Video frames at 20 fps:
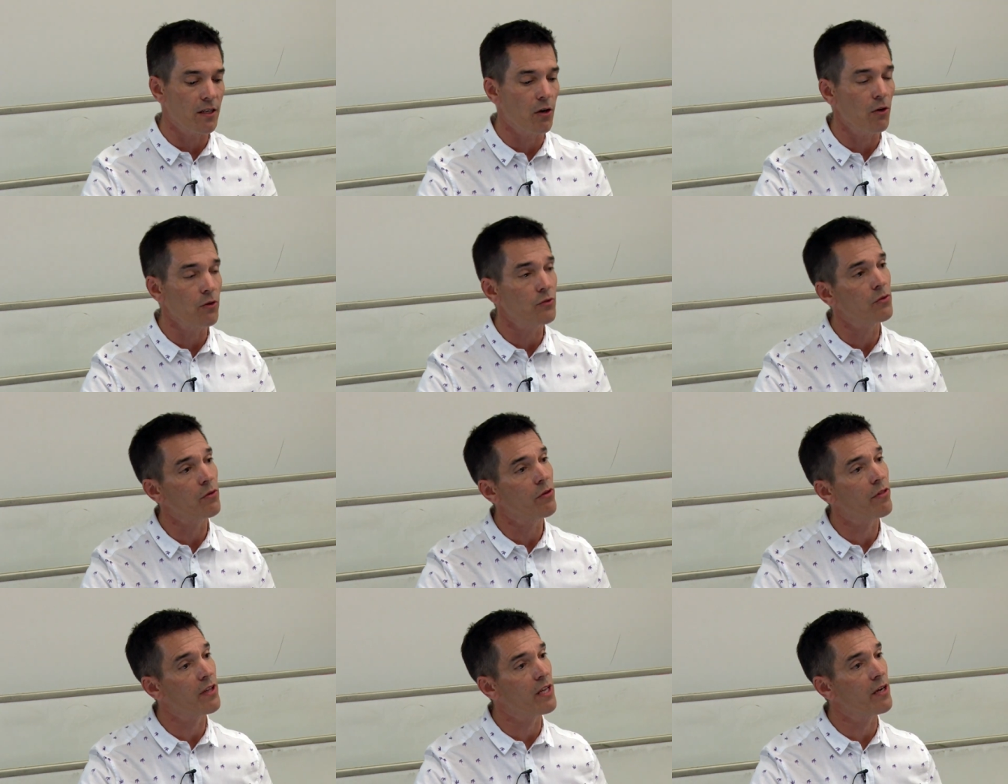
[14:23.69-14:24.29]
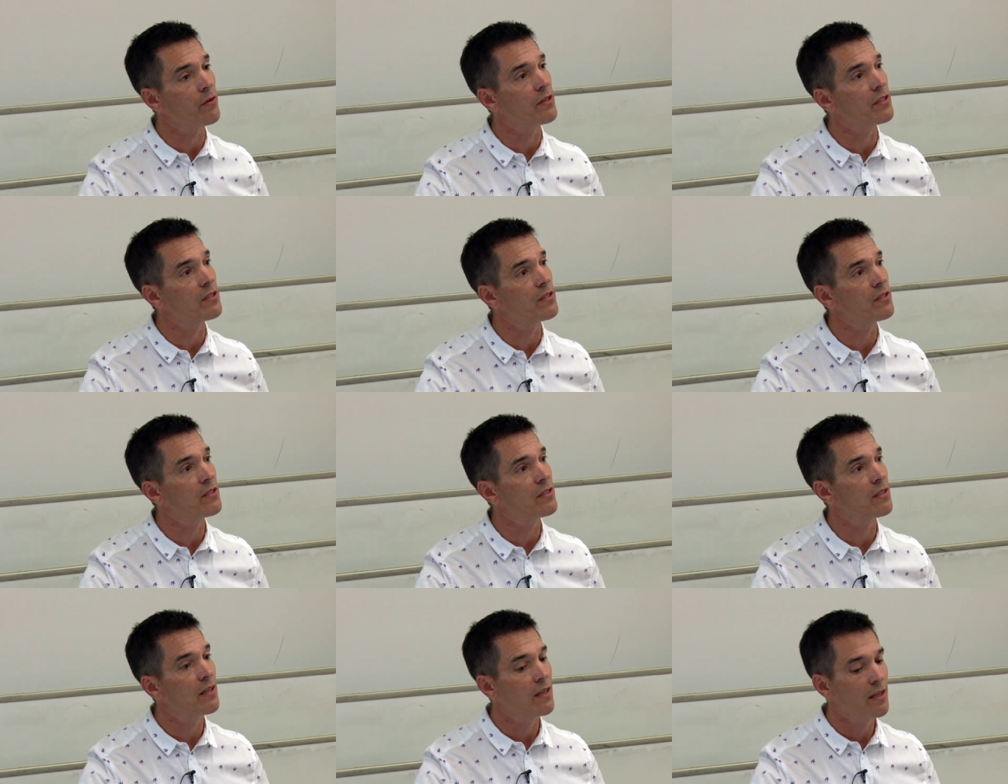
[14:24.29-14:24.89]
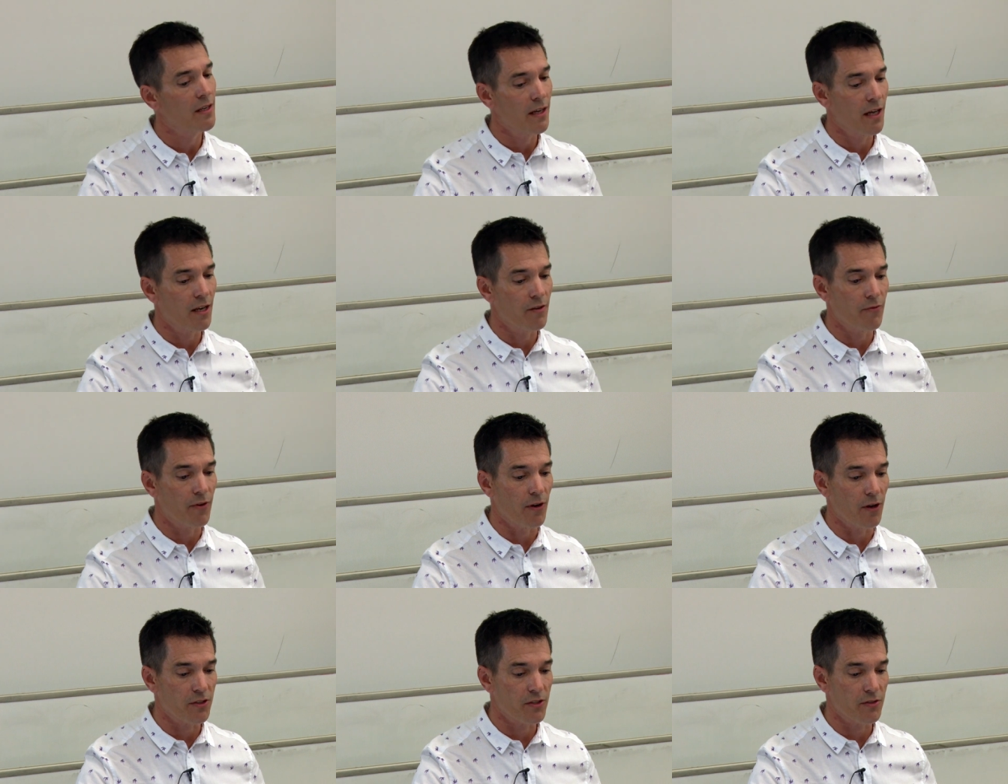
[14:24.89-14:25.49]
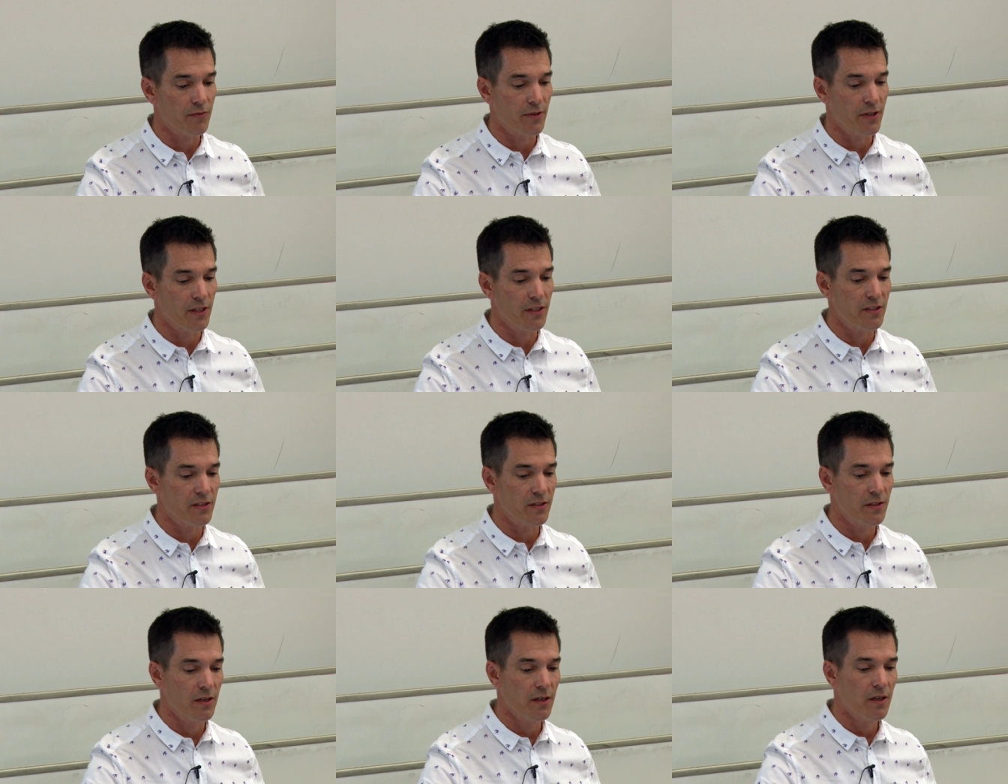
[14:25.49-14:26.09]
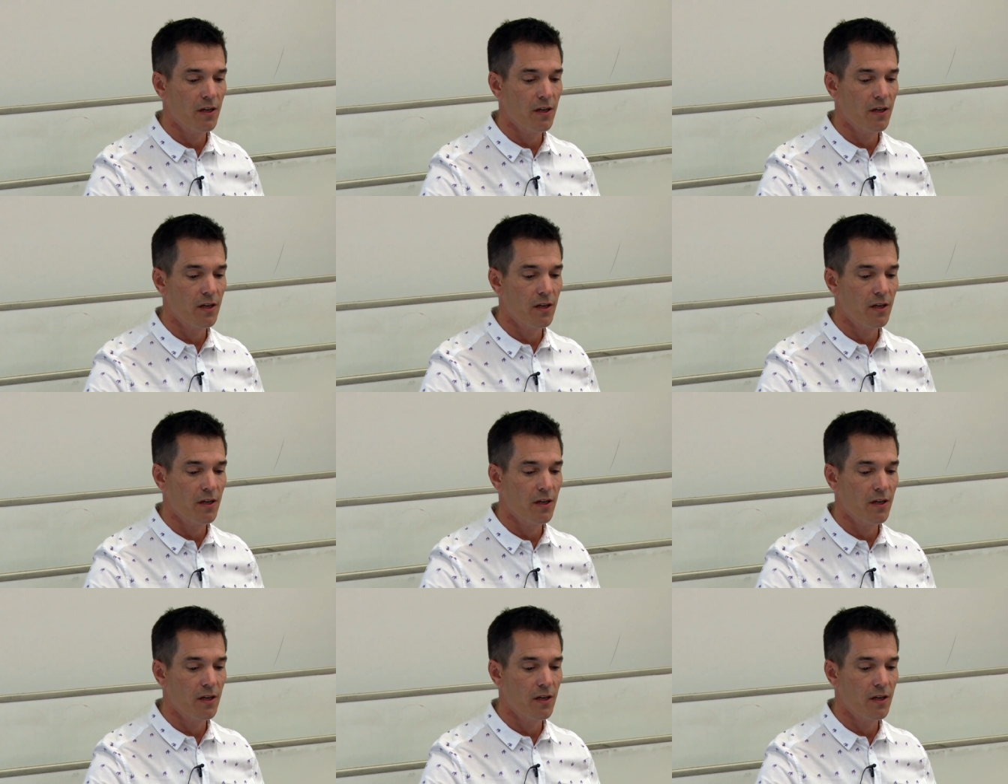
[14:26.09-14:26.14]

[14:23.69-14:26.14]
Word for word: cultural theorists and philosophers.